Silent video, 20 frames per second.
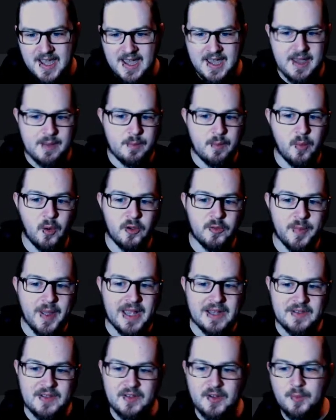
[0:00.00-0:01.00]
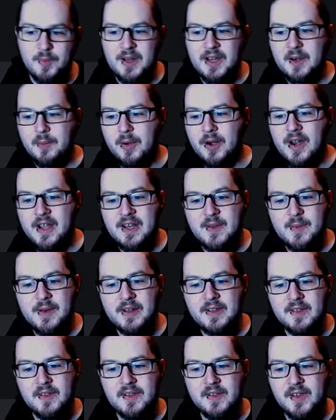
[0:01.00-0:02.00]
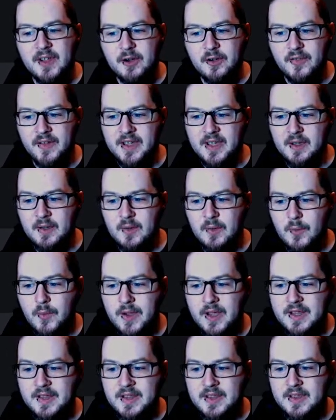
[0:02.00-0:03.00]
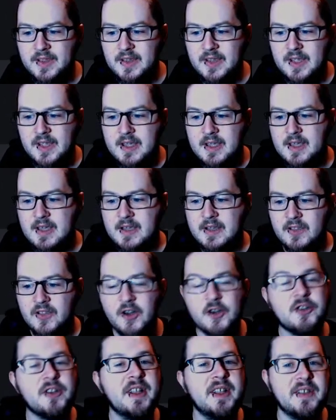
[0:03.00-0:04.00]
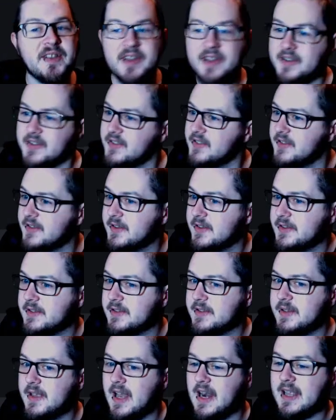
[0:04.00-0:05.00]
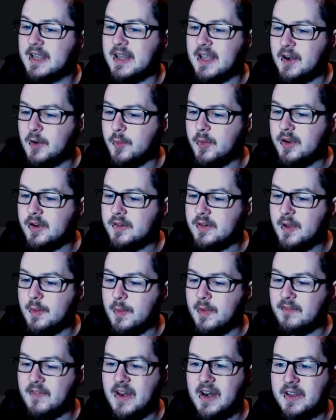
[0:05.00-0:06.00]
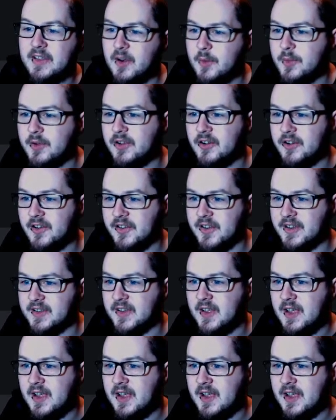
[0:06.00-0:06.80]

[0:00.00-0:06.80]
Most passes completed per 90 minutes, Sekrovic with 36. I like that number. I'm a fan of the number 36.